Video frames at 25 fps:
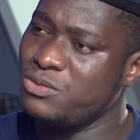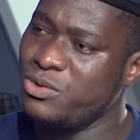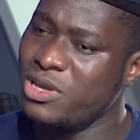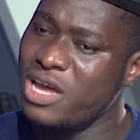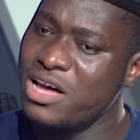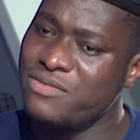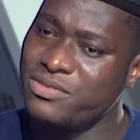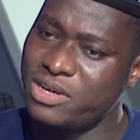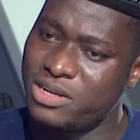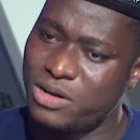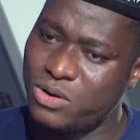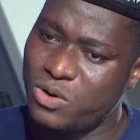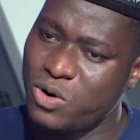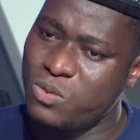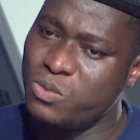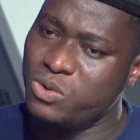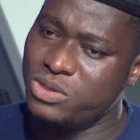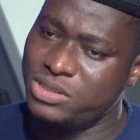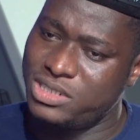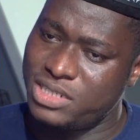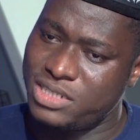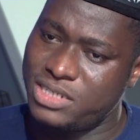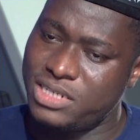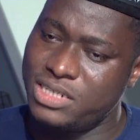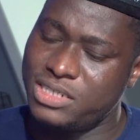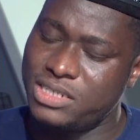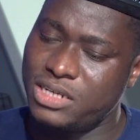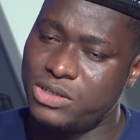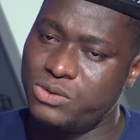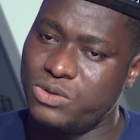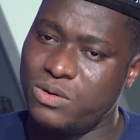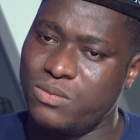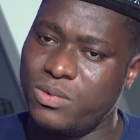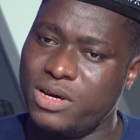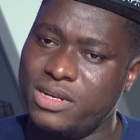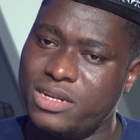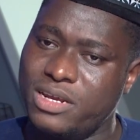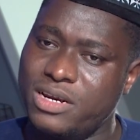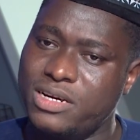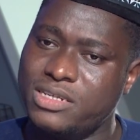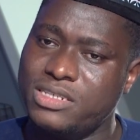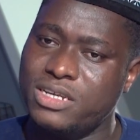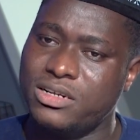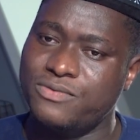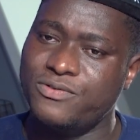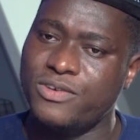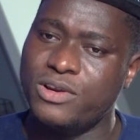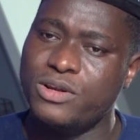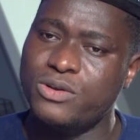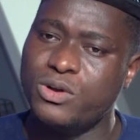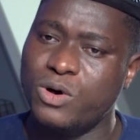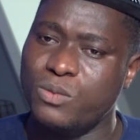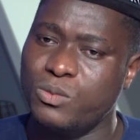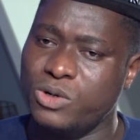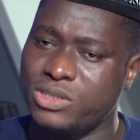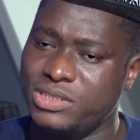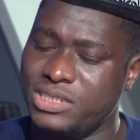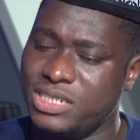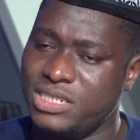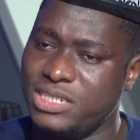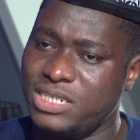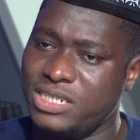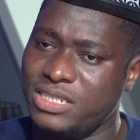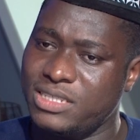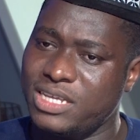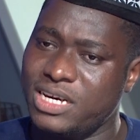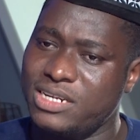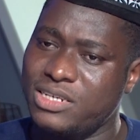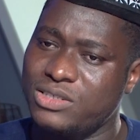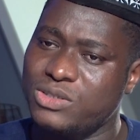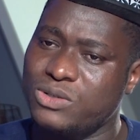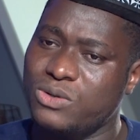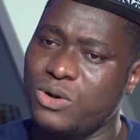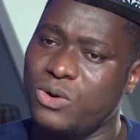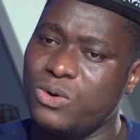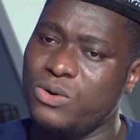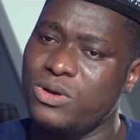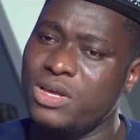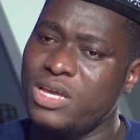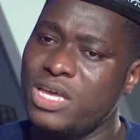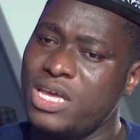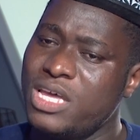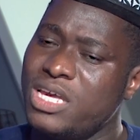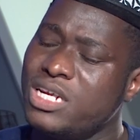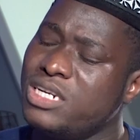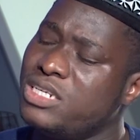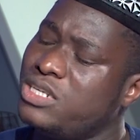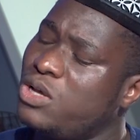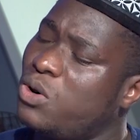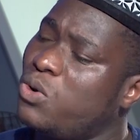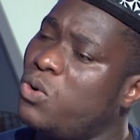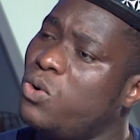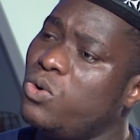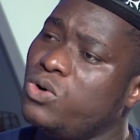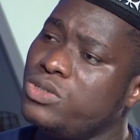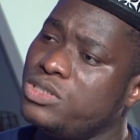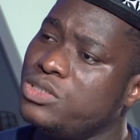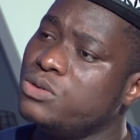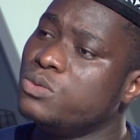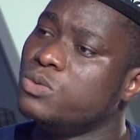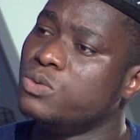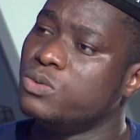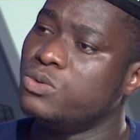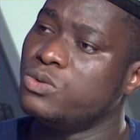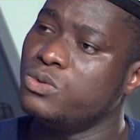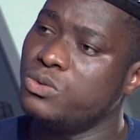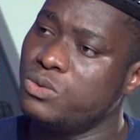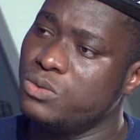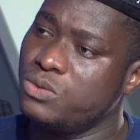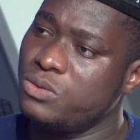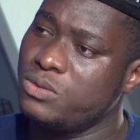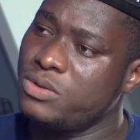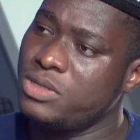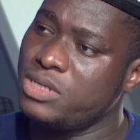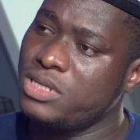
We have other common teachings as well, but there is a very common teaching that is called the Golden Rule.